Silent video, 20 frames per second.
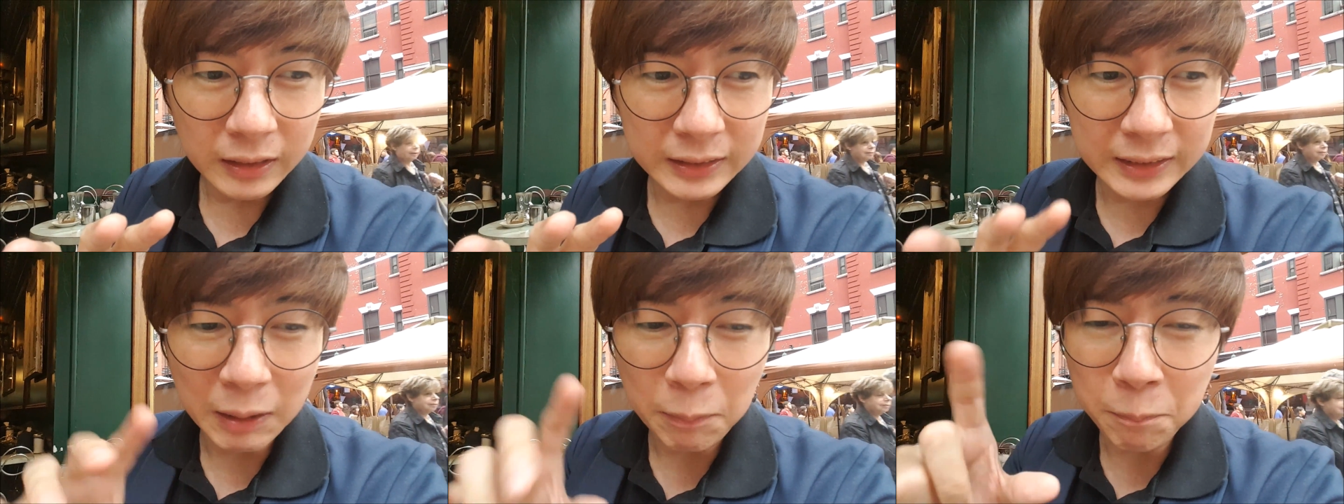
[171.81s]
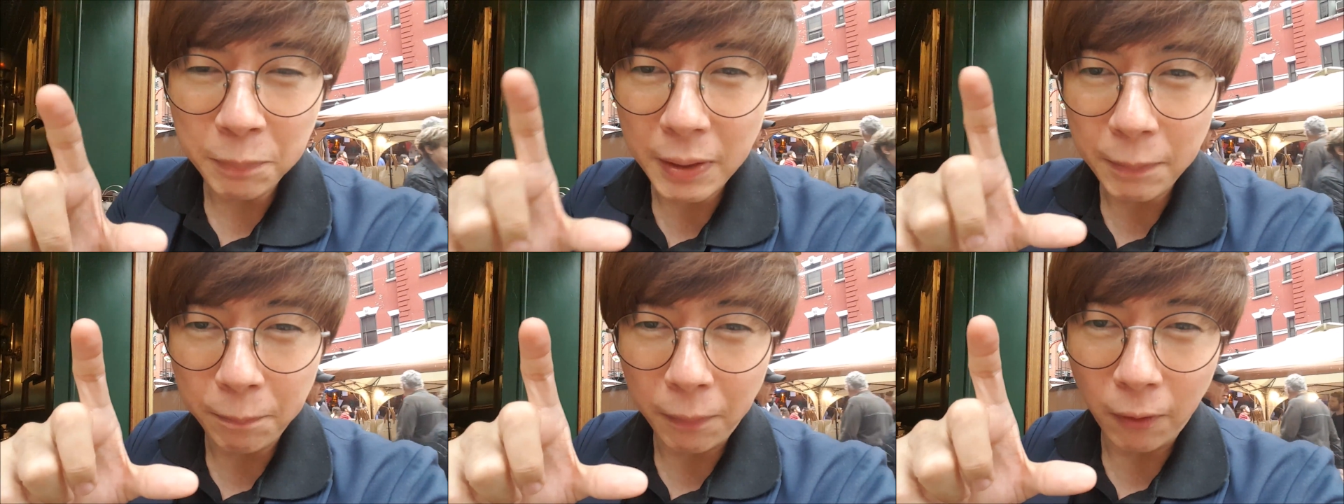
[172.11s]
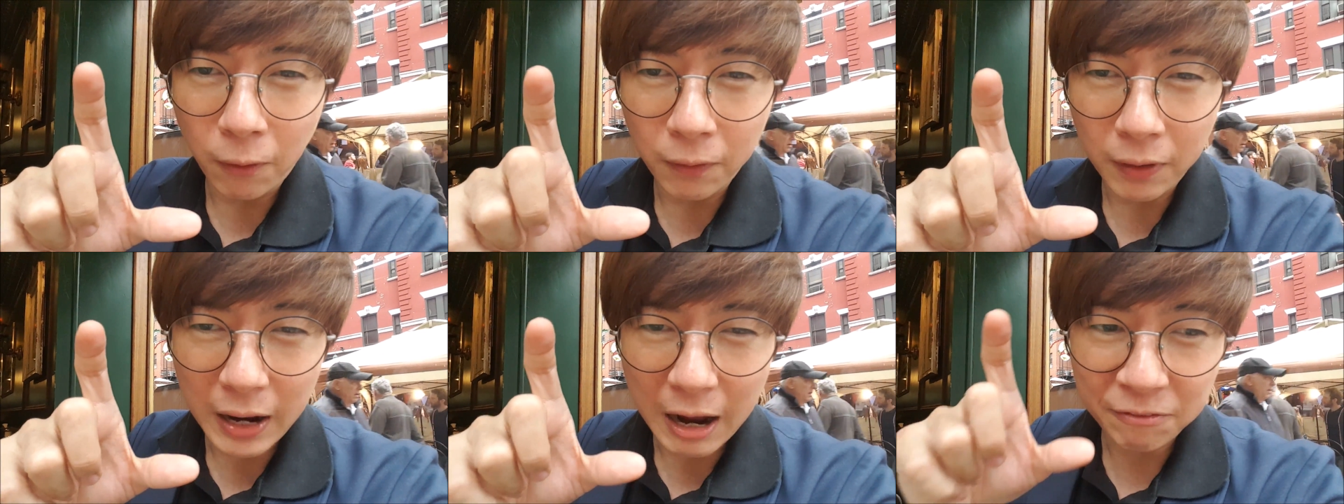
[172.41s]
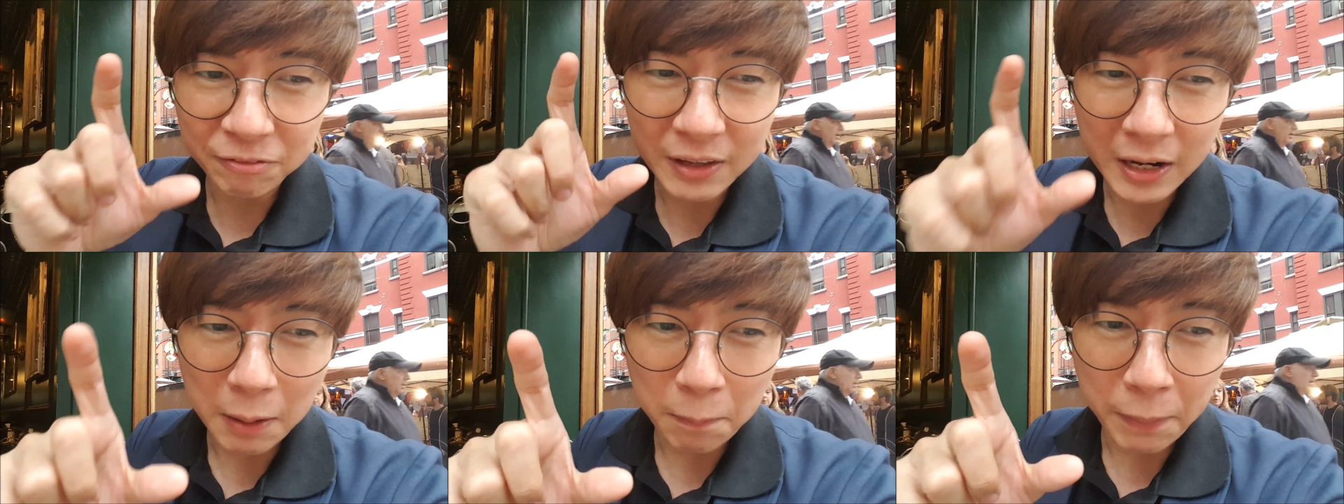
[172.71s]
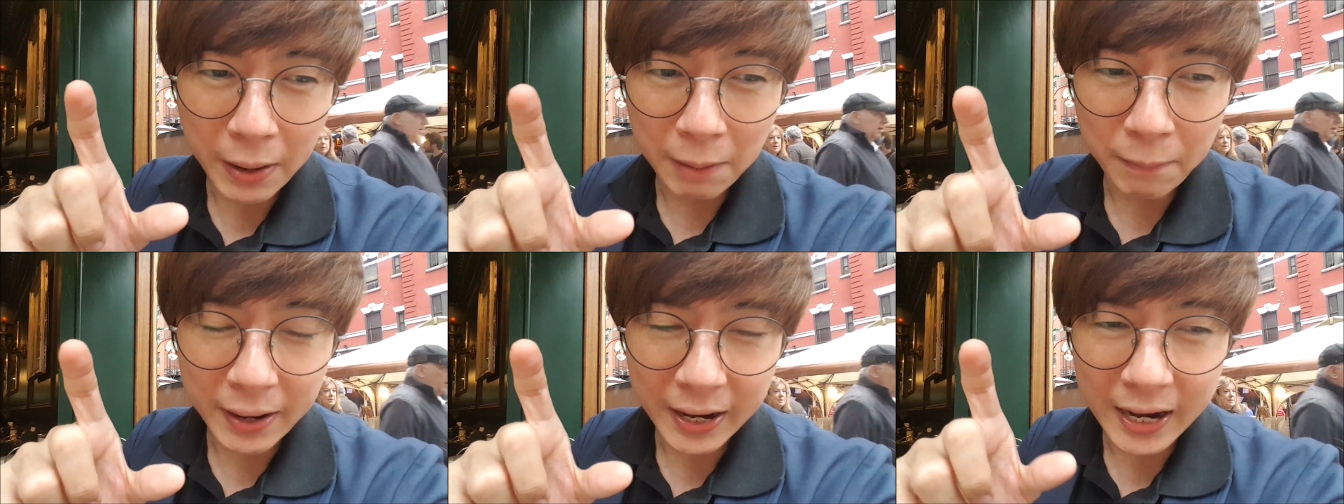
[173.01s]
some people, after they
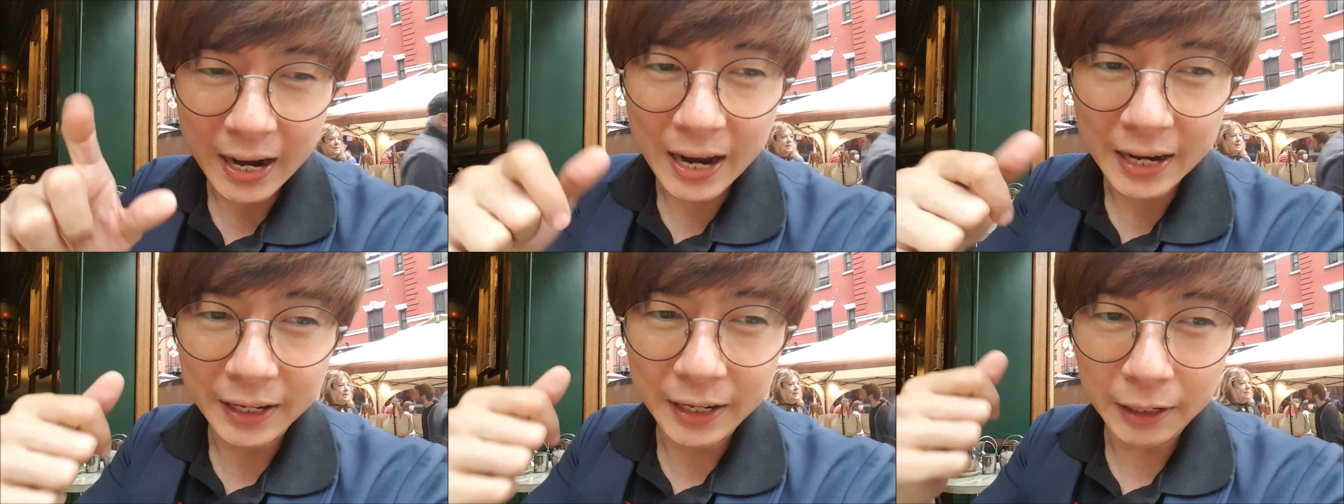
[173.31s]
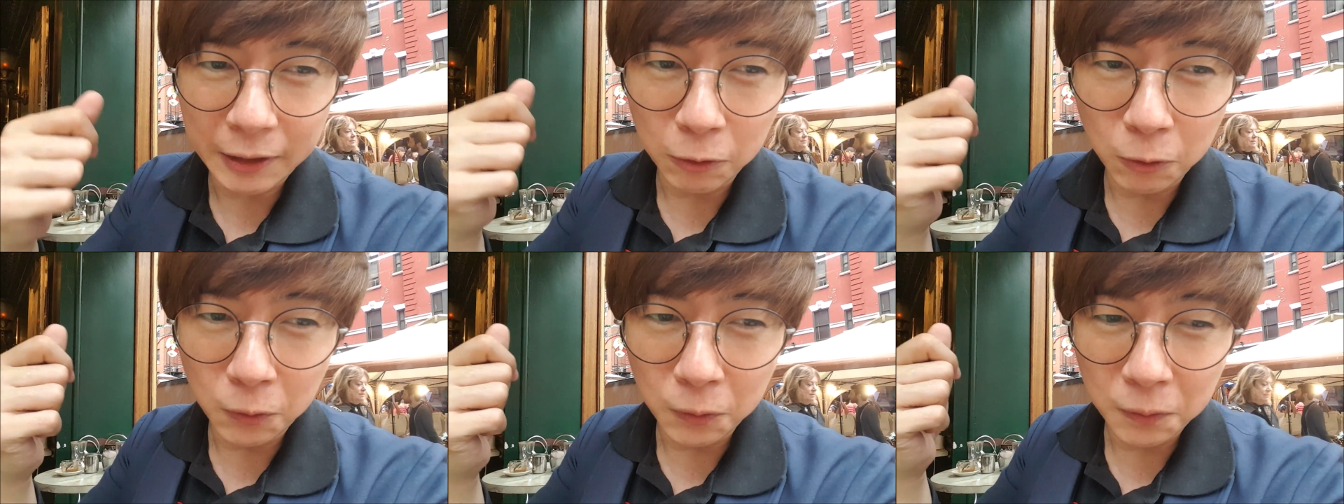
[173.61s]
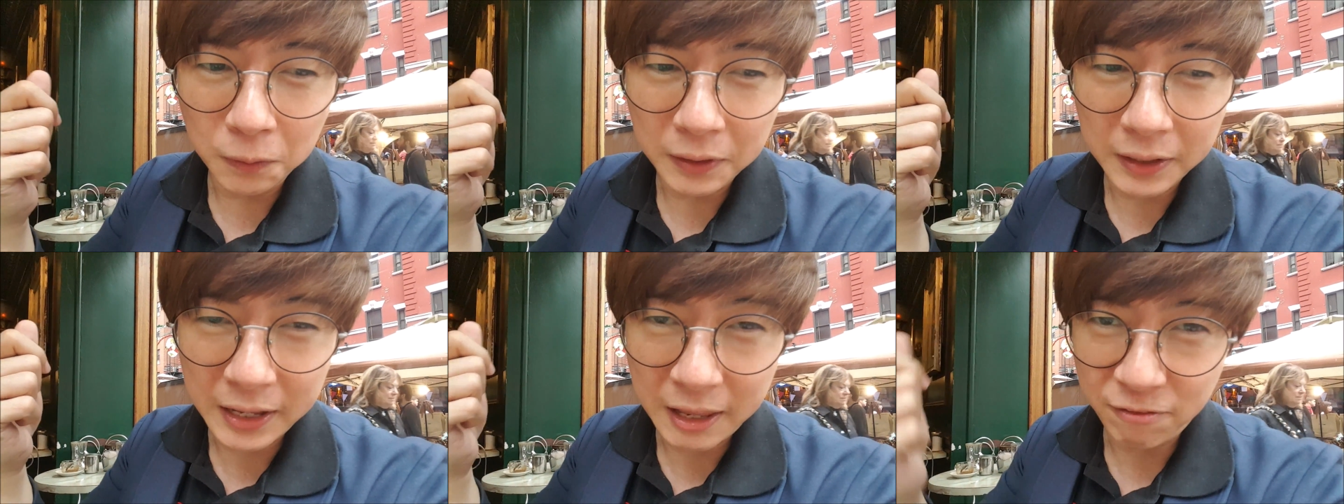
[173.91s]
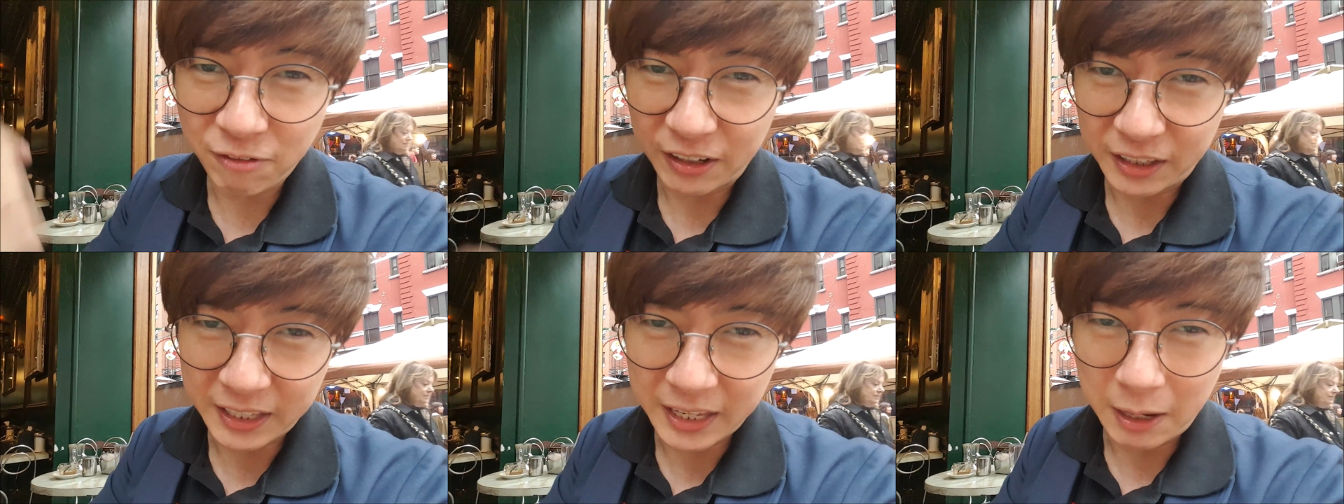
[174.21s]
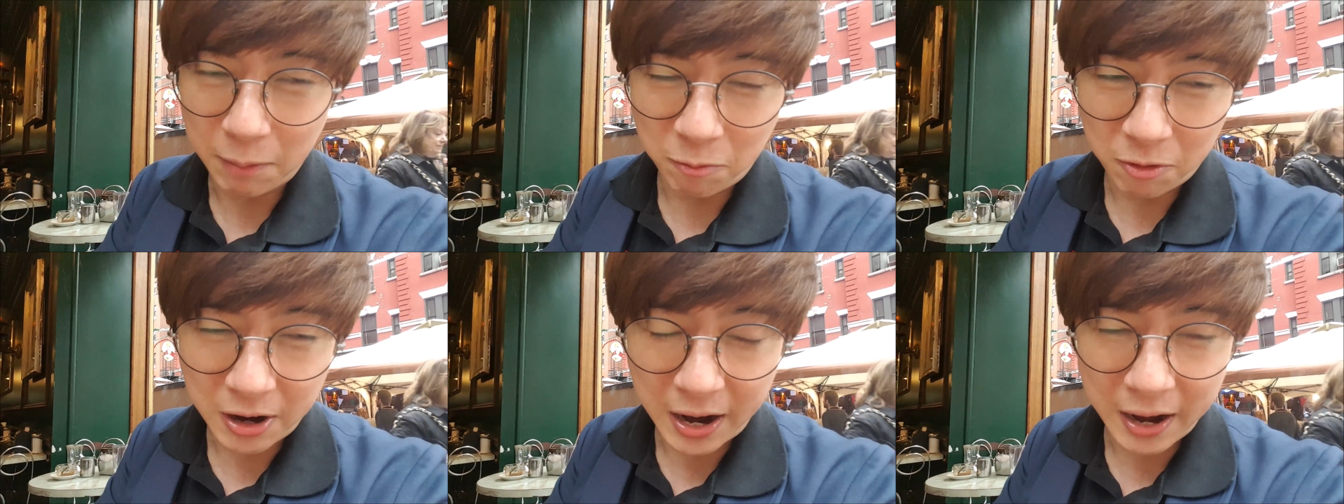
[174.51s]
pay by card, they don't leave a
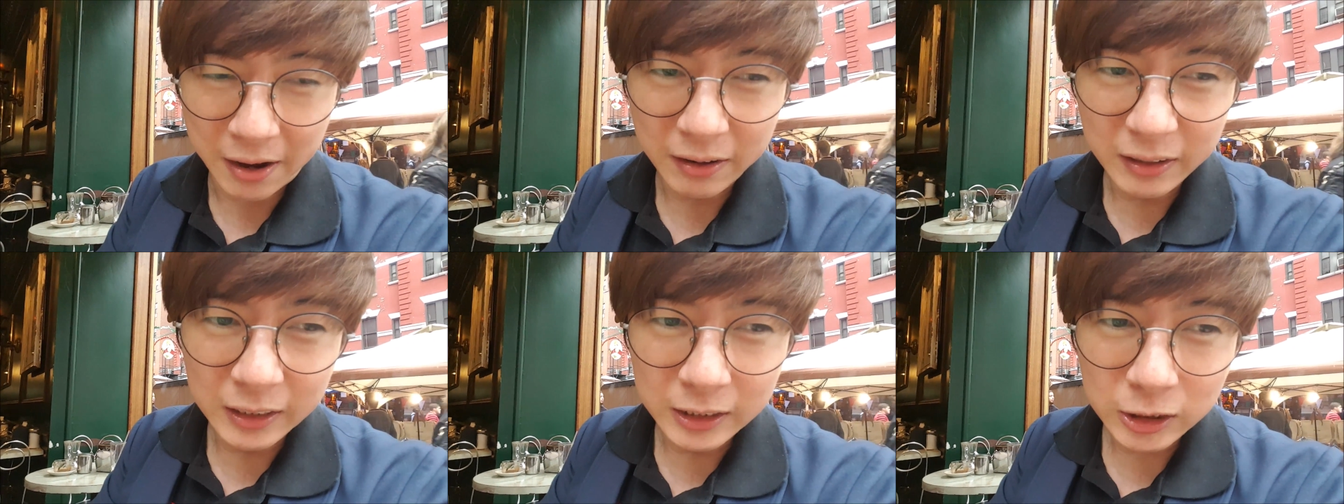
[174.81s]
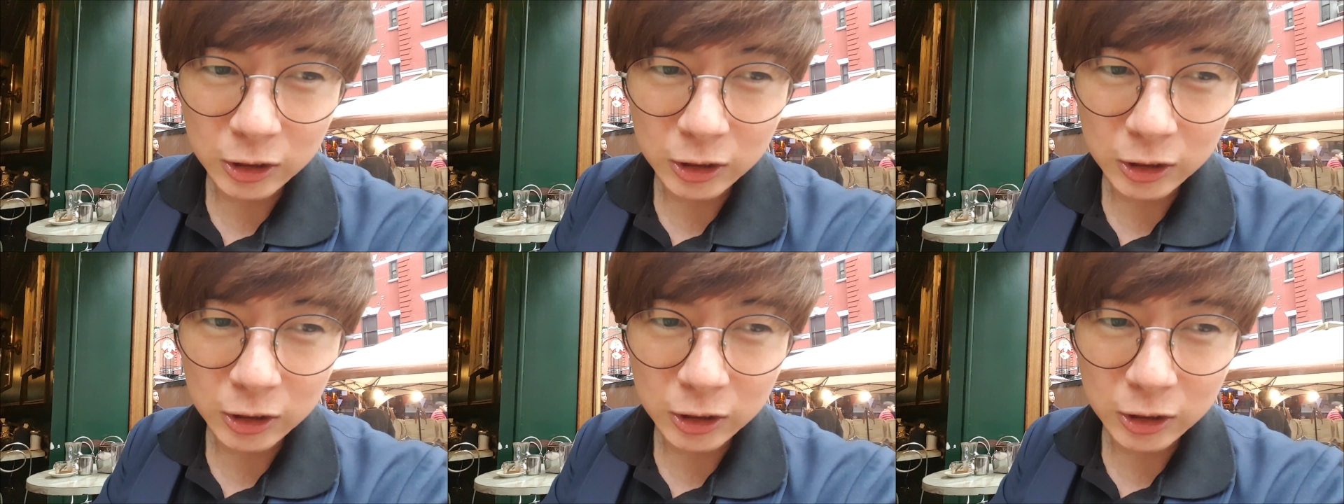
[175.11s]
tip, right?